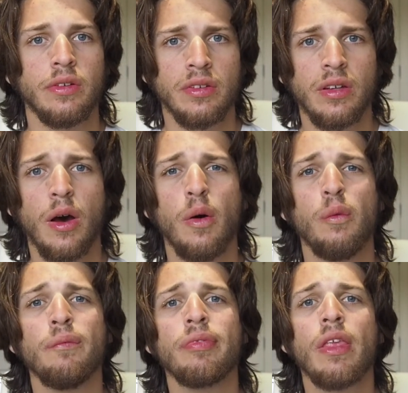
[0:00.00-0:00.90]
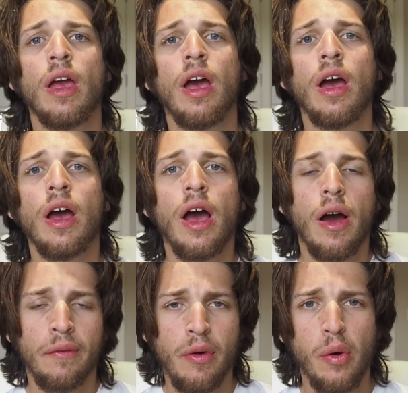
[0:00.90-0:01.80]
So
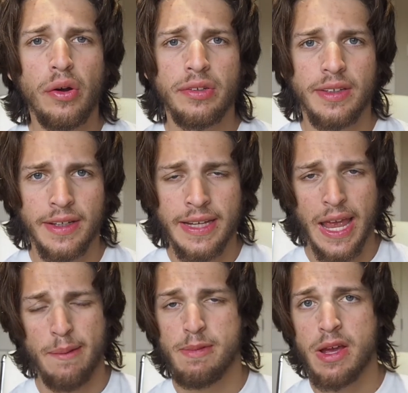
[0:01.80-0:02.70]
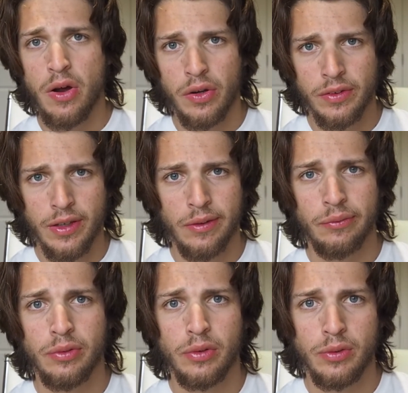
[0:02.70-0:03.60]
of course, it can be hard to
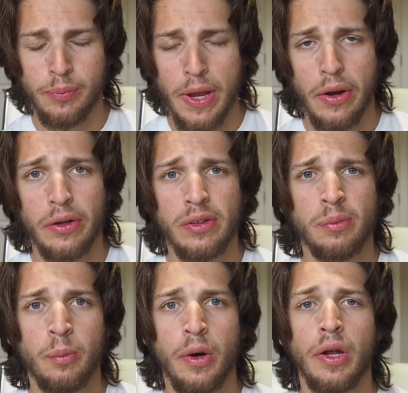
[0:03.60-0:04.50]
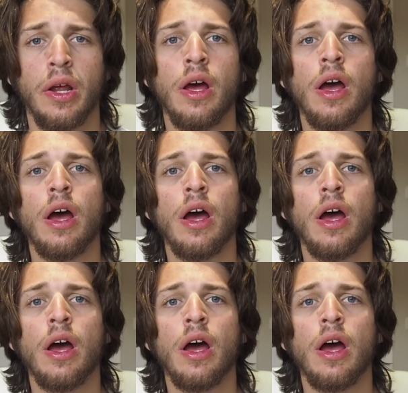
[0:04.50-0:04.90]
influence parents, but